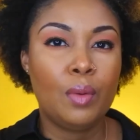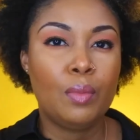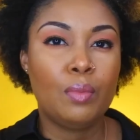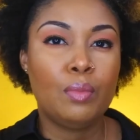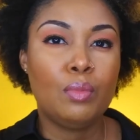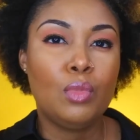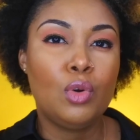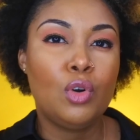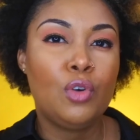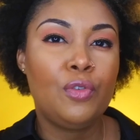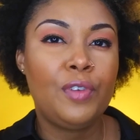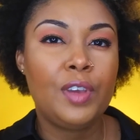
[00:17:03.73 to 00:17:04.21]

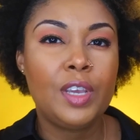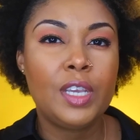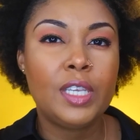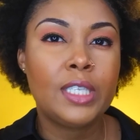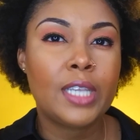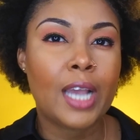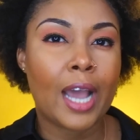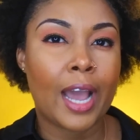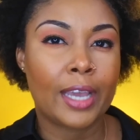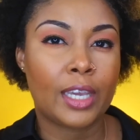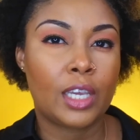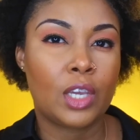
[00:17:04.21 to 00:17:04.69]

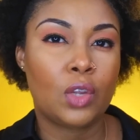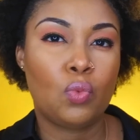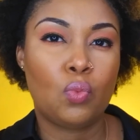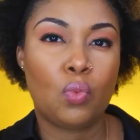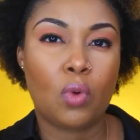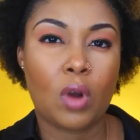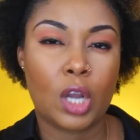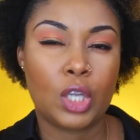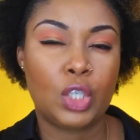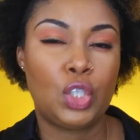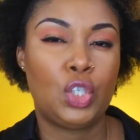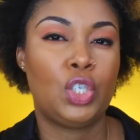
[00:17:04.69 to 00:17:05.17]
Movies I could
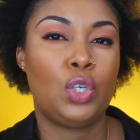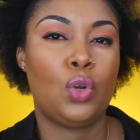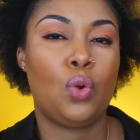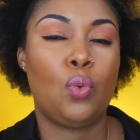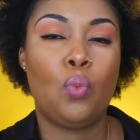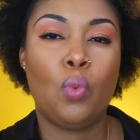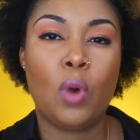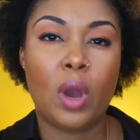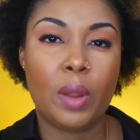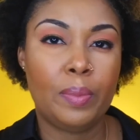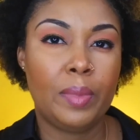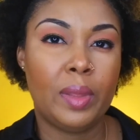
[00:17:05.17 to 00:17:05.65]
watch
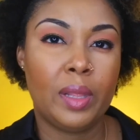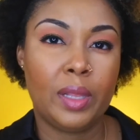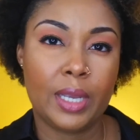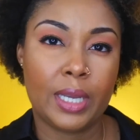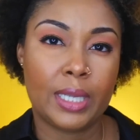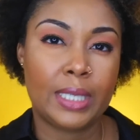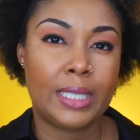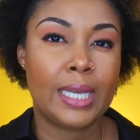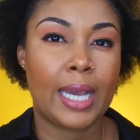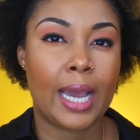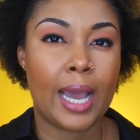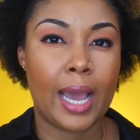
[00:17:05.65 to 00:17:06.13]

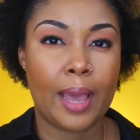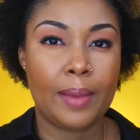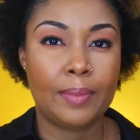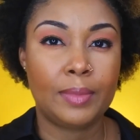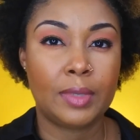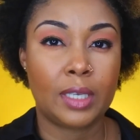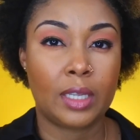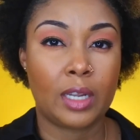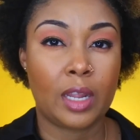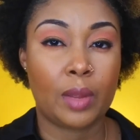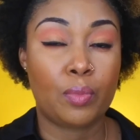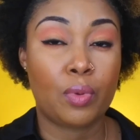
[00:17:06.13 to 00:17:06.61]
1,000,000
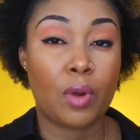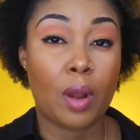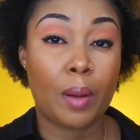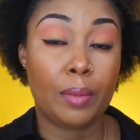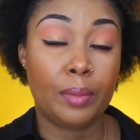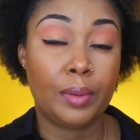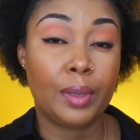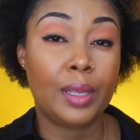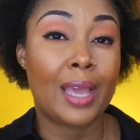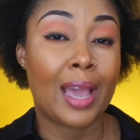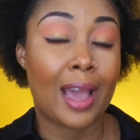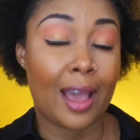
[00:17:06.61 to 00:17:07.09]
times, and I
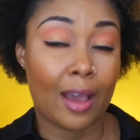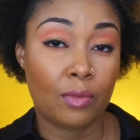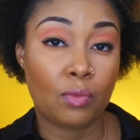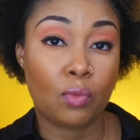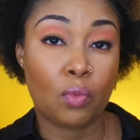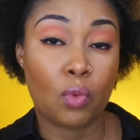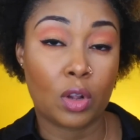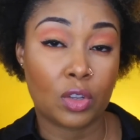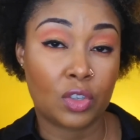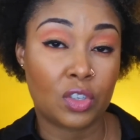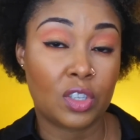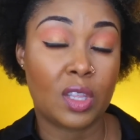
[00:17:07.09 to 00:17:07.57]
probably have
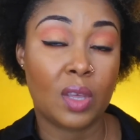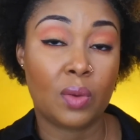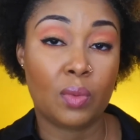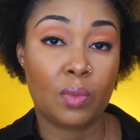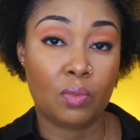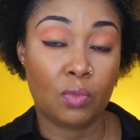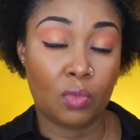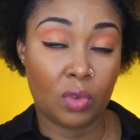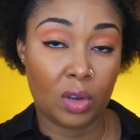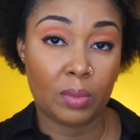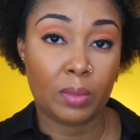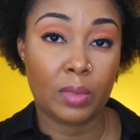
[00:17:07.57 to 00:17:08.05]
watched
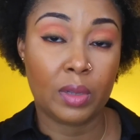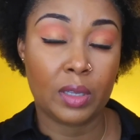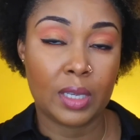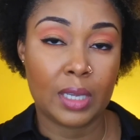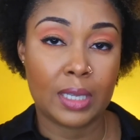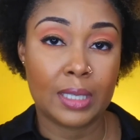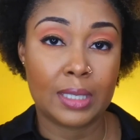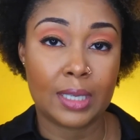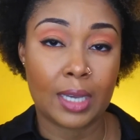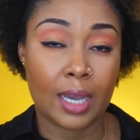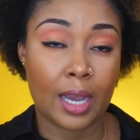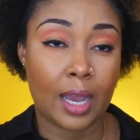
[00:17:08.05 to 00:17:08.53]
them
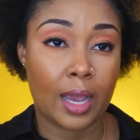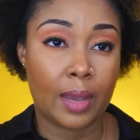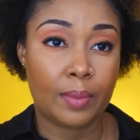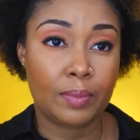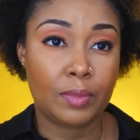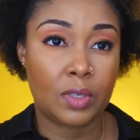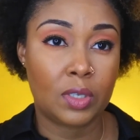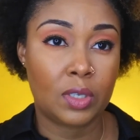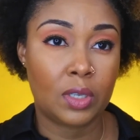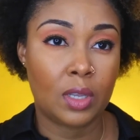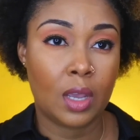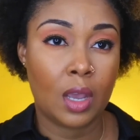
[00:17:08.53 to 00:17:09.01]
1,000,000
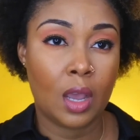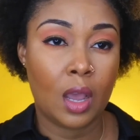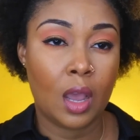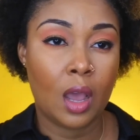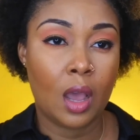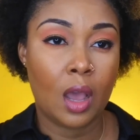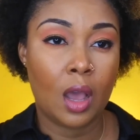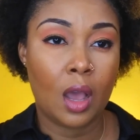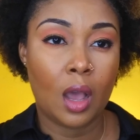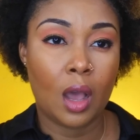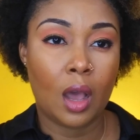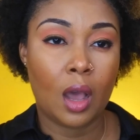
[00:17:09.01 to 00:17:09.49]
times.
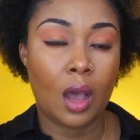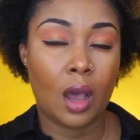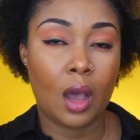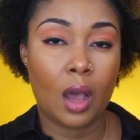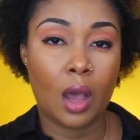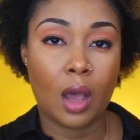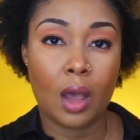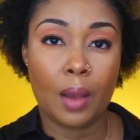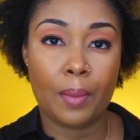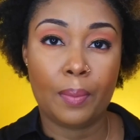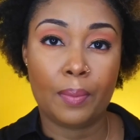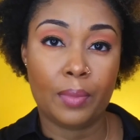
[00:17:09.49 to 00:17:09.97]

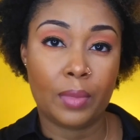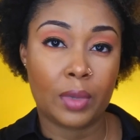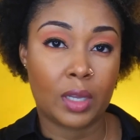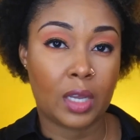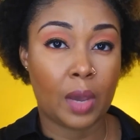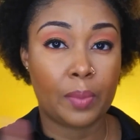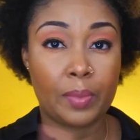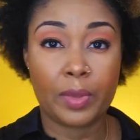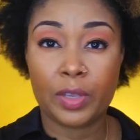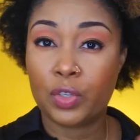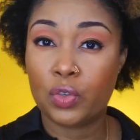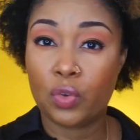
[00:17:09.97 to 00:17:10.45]

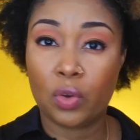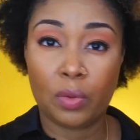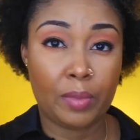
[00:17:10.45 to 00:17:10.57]
Coming to